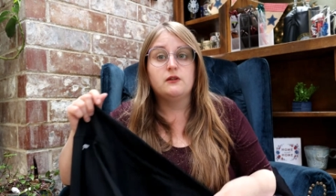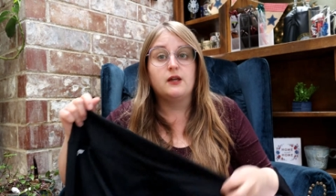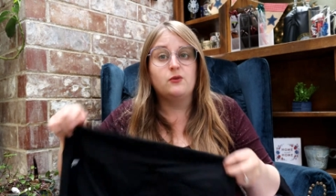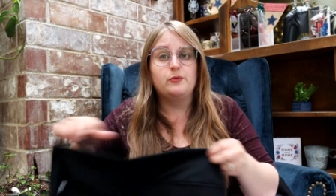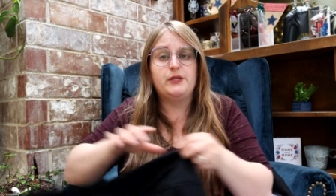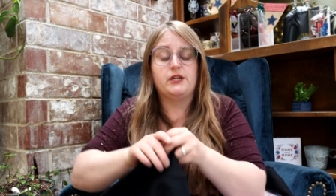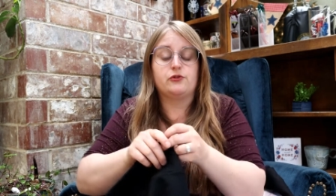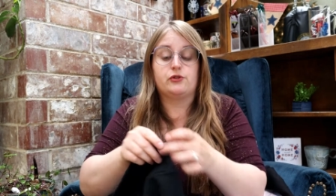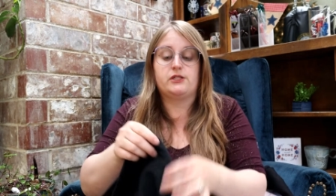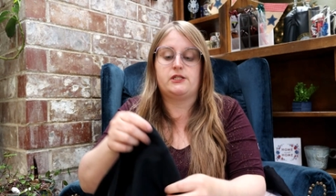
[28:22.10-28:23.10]
that will be
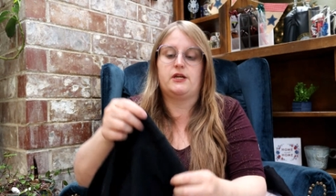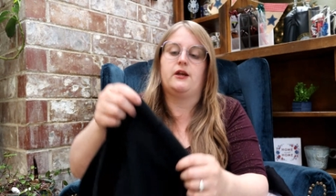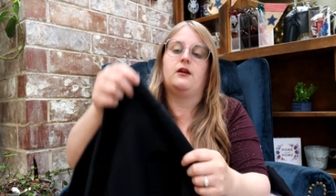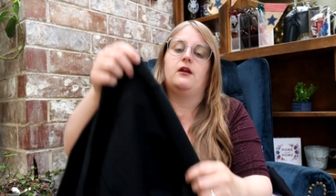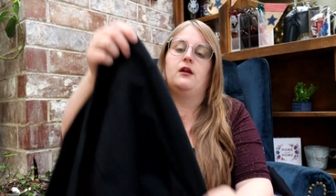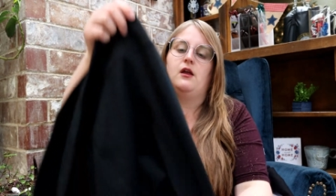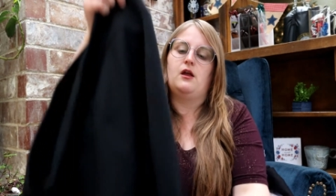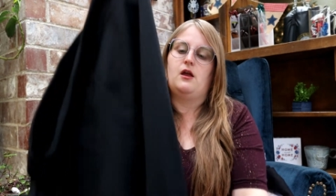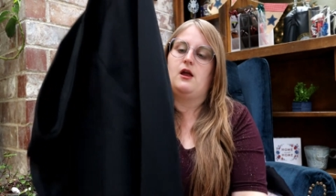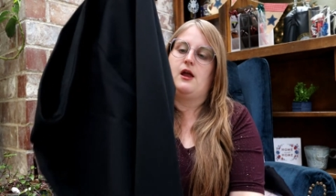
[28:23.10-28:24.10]
interesting
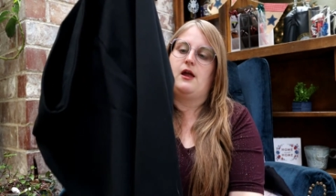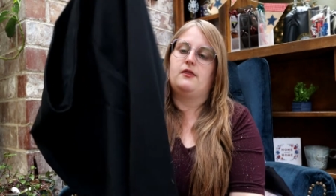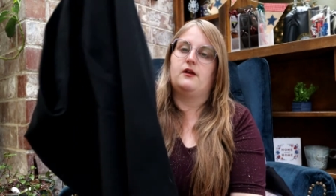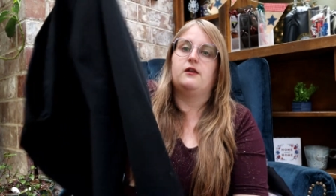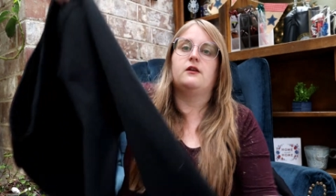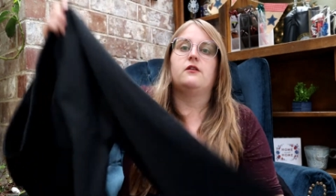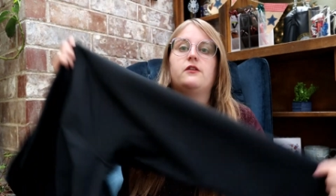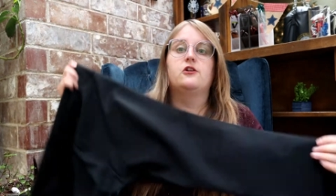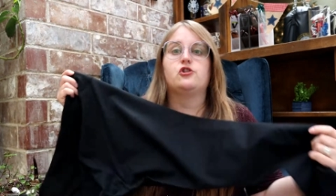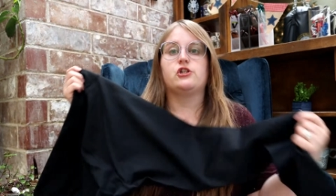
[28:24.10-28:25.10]
and then
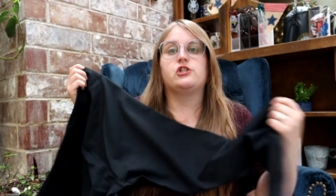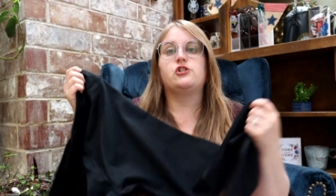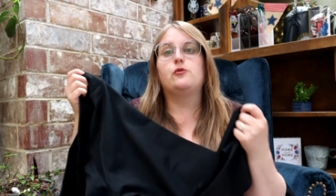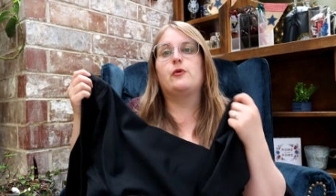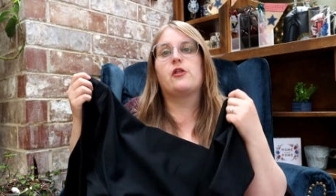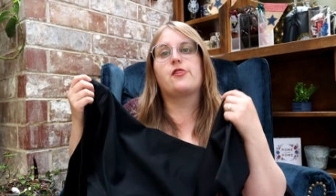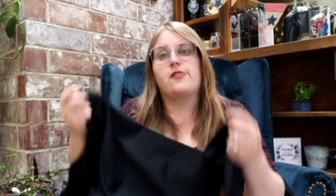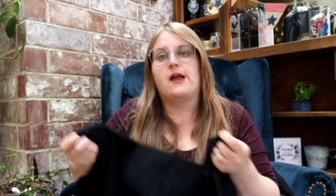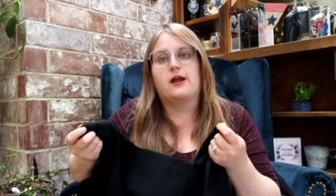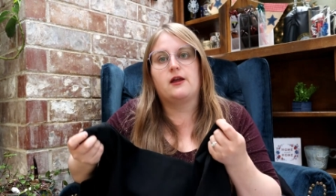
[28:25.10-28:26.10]
they're just super
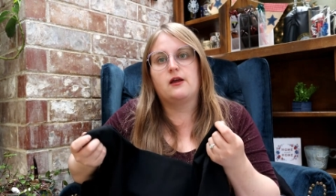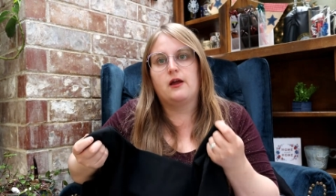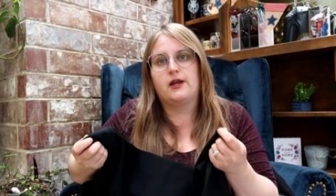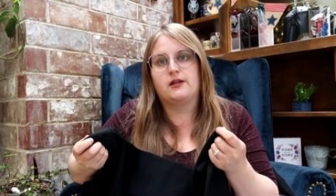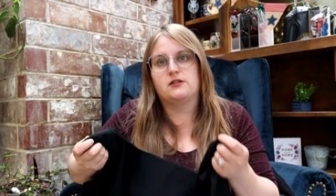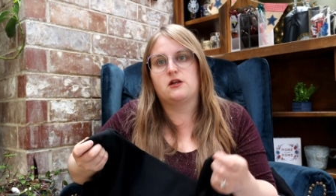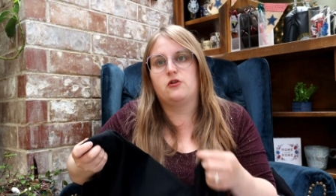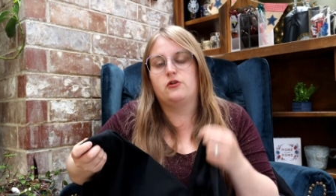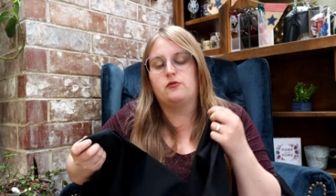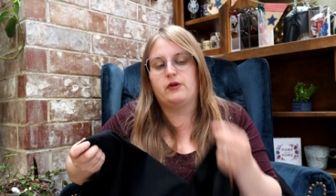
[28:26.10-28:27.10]
thick, I can
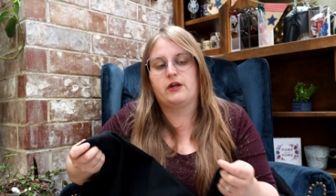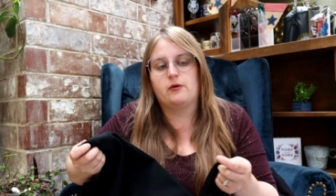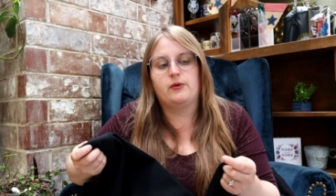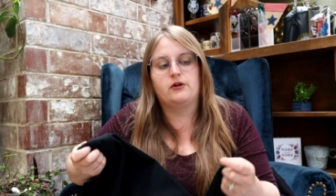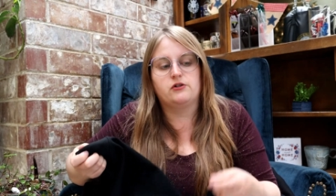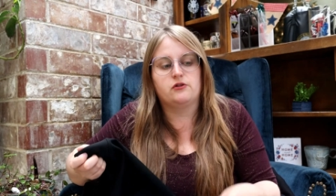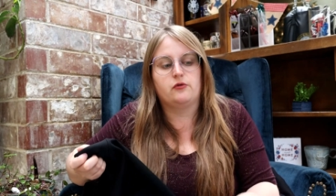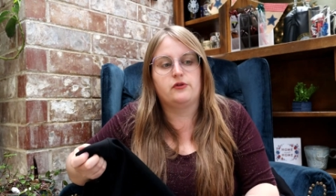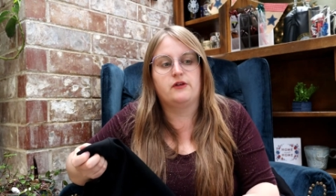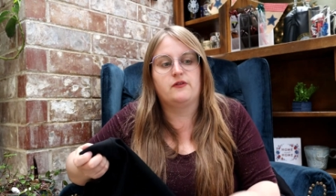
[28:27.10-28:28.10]
tell you, like compared to the
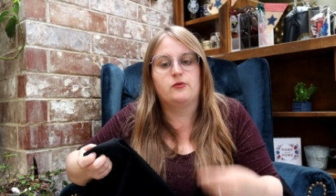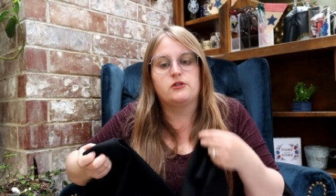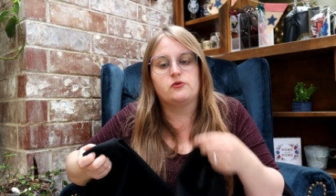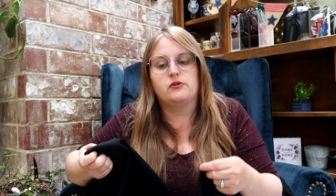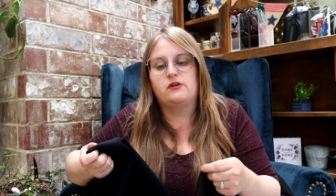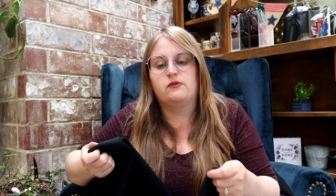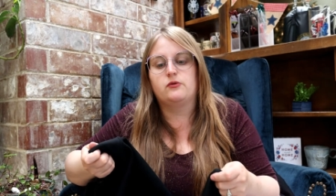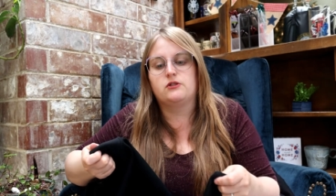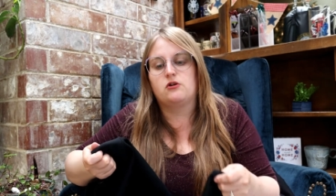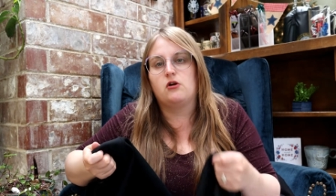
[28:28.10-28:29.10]
Old Navy ones. The Old Navy
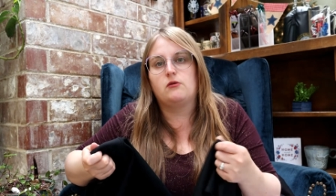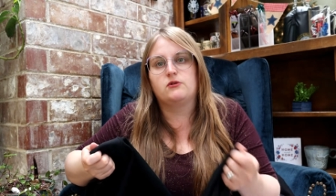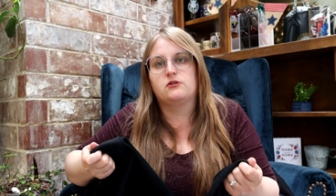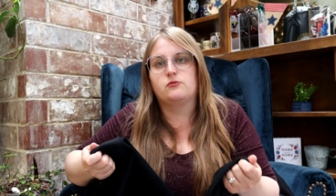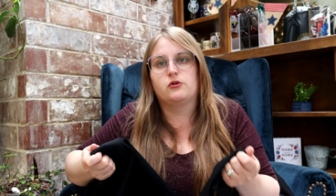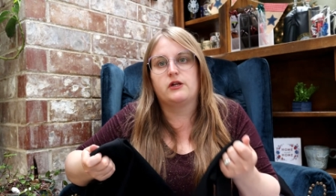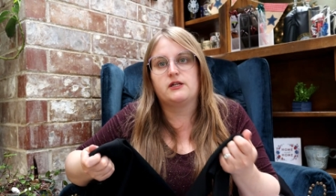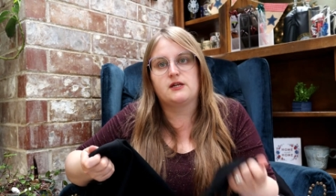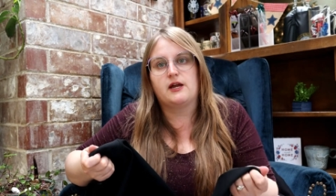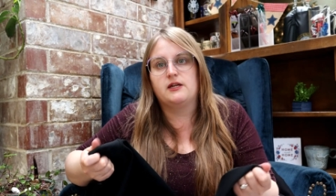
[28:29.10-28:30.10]
ones are almost more
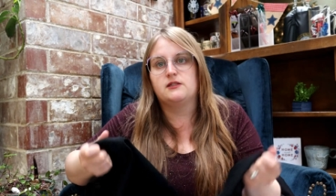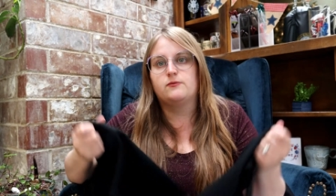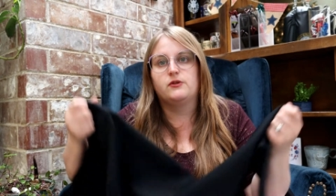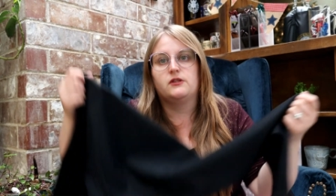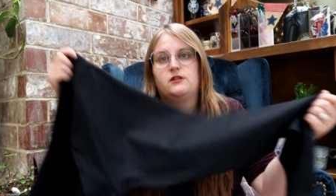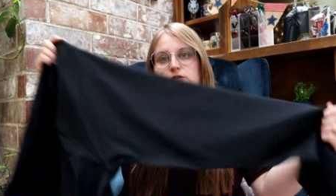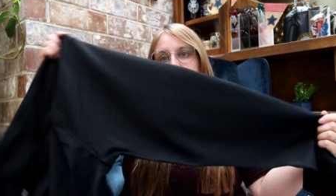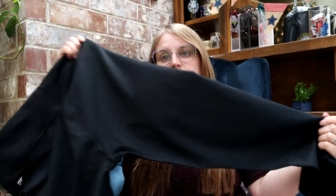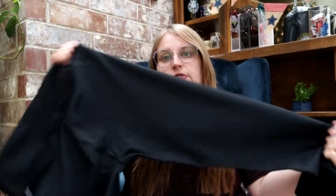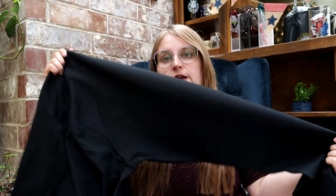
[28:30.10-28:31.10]
like tights, but these
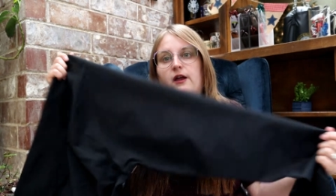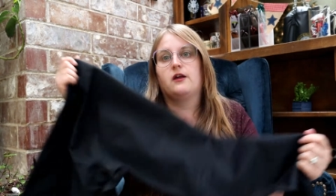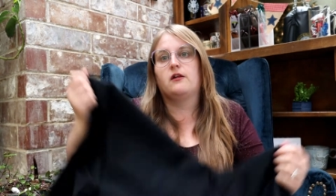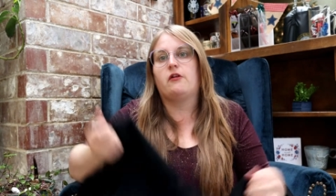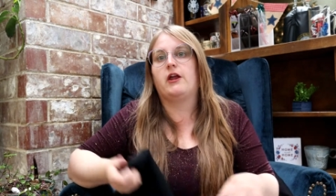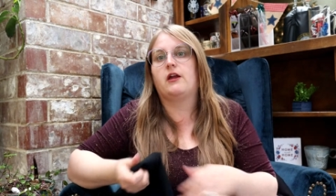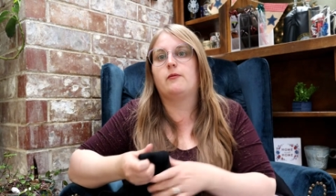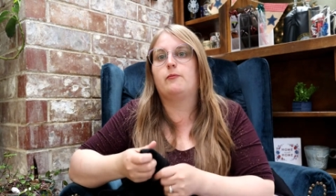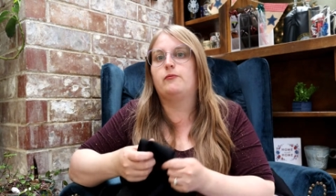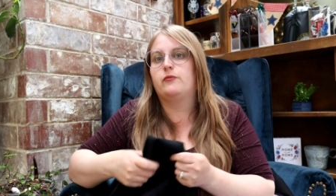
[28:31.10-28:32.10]
are thick,
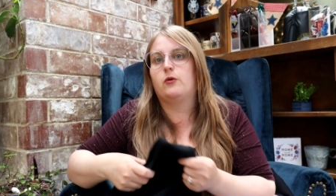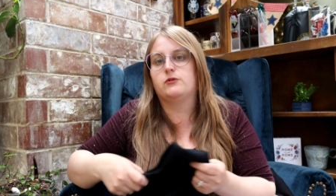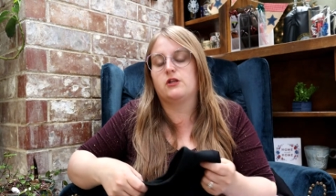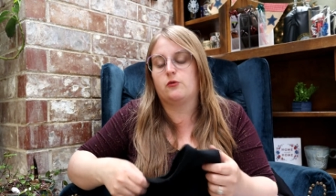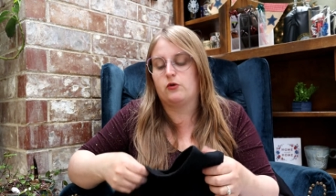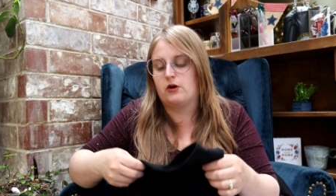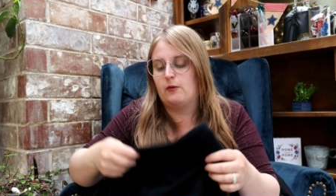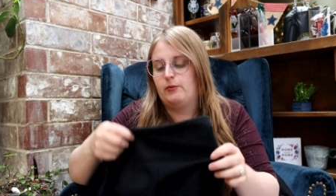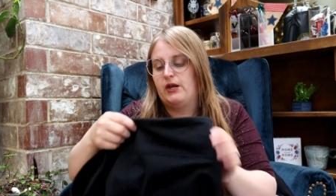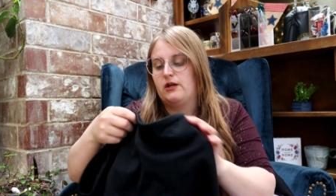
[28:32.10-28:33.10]
like almost like
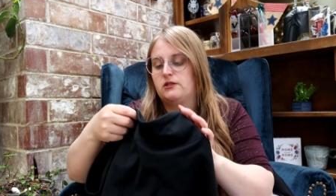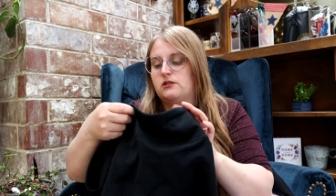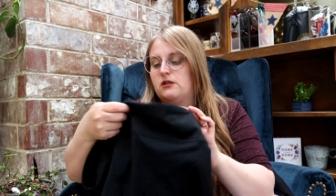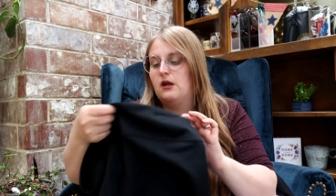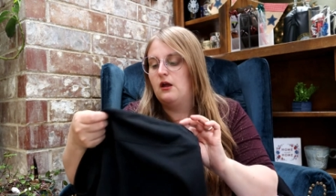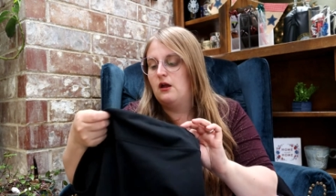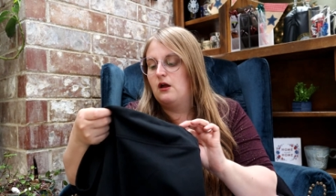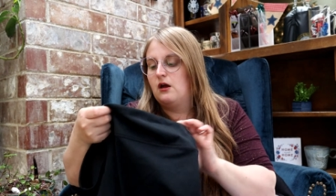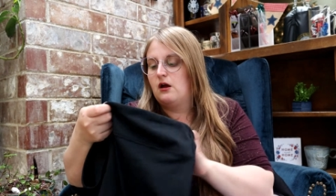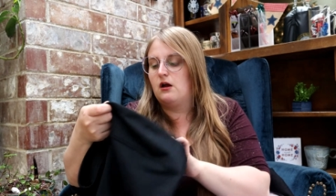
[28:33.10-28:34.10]
workout pants.
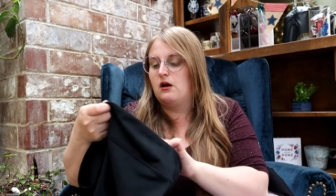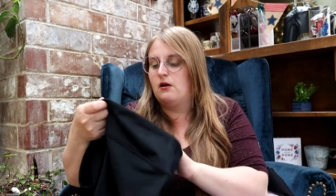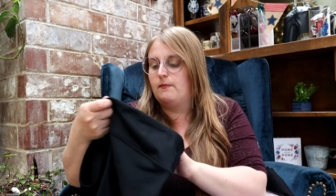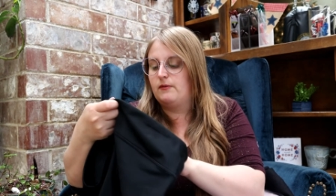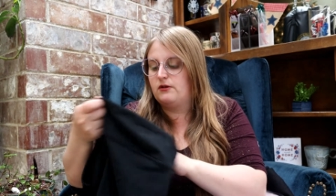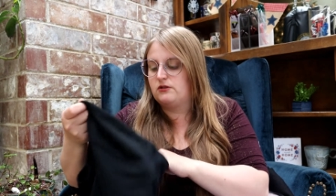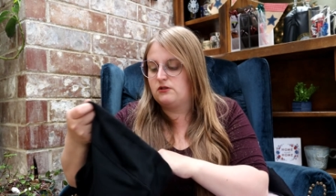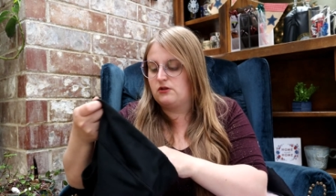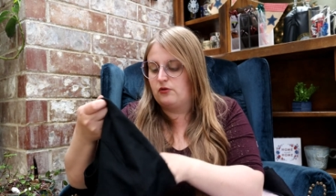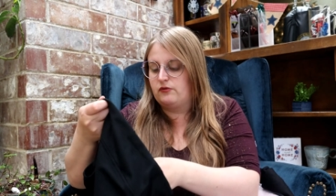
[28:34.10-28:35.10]
Um,
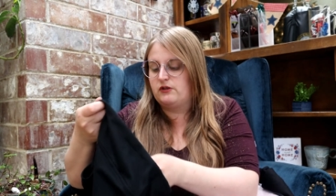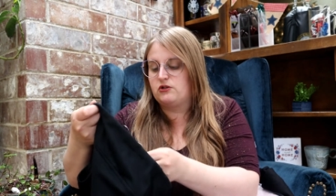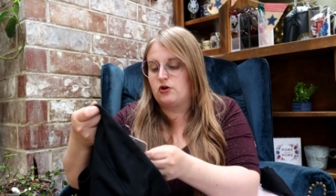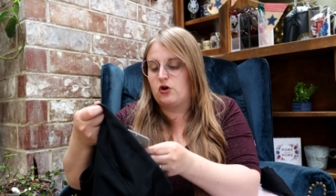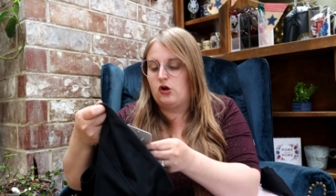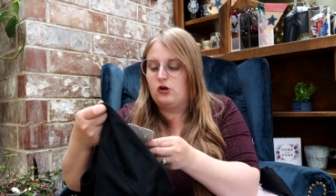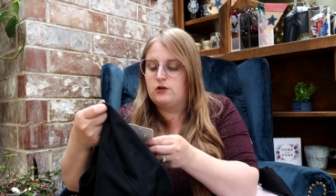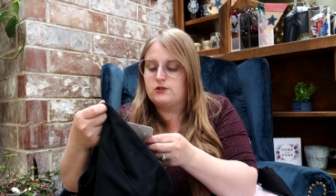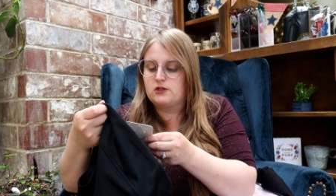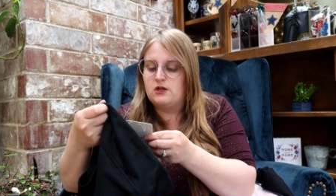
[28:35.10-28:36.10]
so these are
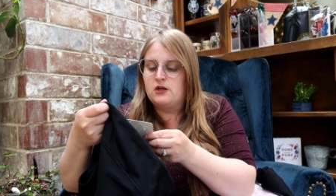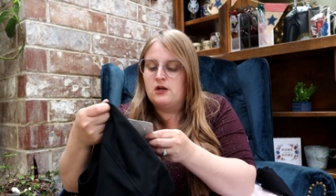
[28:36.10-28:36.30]
called